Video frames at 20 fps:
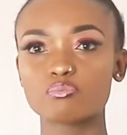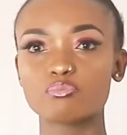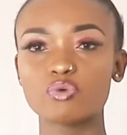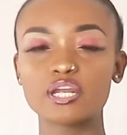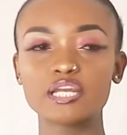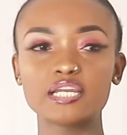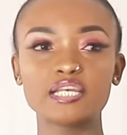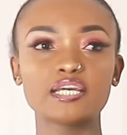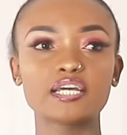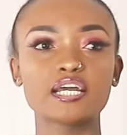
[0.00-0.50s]

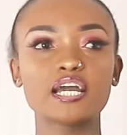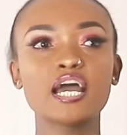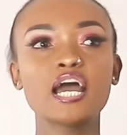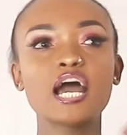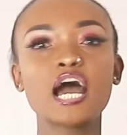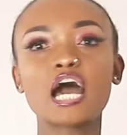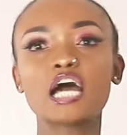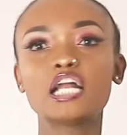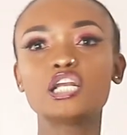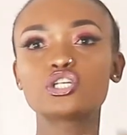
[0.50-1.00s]
modeling,
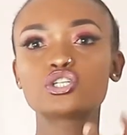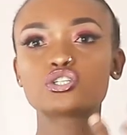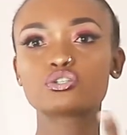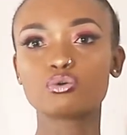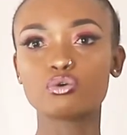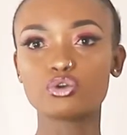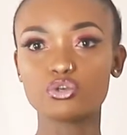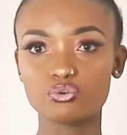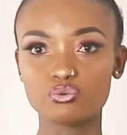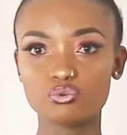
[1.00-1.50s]
I'll show
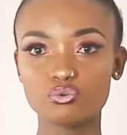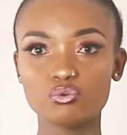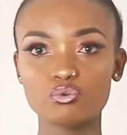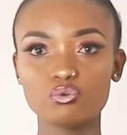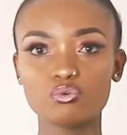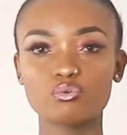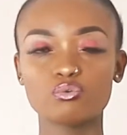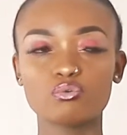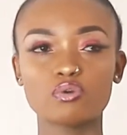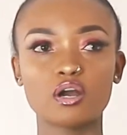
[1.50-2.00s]

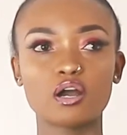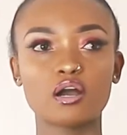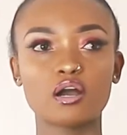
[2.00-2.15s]
you